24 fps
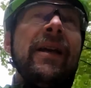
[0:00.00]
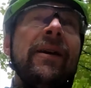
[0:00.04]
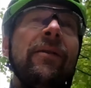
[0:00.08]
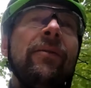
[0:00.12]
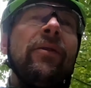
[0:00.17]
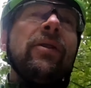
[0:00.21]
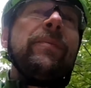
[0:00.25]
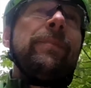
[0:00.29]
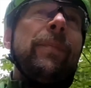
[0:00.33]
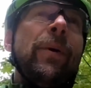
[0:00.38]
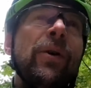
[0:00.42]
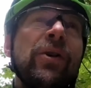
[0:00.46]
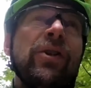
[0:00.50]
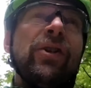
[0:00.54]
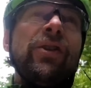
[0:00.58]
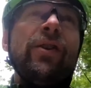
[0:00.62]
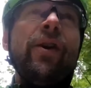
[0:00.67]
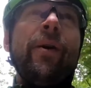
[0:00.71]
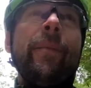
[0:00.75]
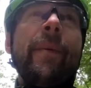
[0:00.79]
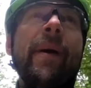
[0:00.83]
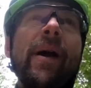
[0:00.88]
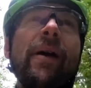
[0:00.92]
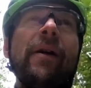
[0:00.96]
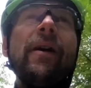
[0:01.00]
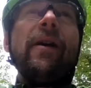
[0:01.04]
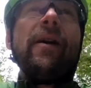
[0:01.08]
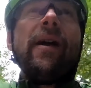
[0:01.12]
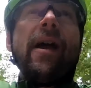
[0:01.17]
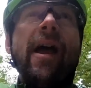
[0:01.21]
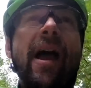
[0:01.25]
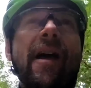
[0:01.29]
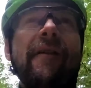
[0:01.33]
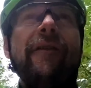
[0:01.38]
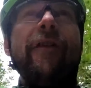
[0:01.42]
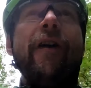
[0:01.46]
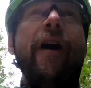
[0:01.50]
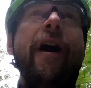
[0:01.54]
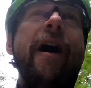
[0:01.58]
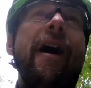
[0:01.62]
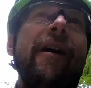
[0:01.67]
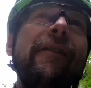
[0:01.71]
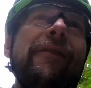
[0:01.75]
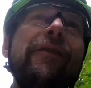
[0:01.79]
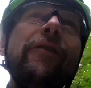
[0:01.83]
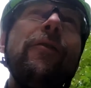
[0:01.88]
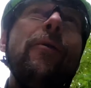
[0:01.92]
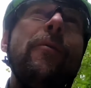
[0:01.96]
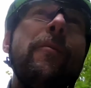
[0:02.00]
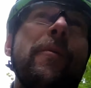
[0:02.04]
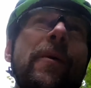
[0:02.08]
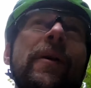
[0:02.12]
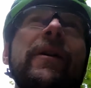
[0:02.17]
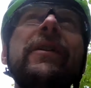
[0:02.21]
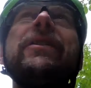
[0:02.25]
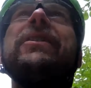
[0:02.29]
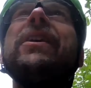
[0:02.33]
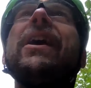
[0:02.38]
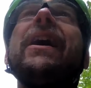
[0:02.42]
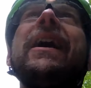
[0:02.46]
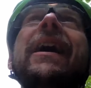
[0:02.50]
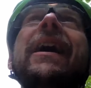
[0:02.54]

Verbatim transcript: was pushing up ever, ever upwards.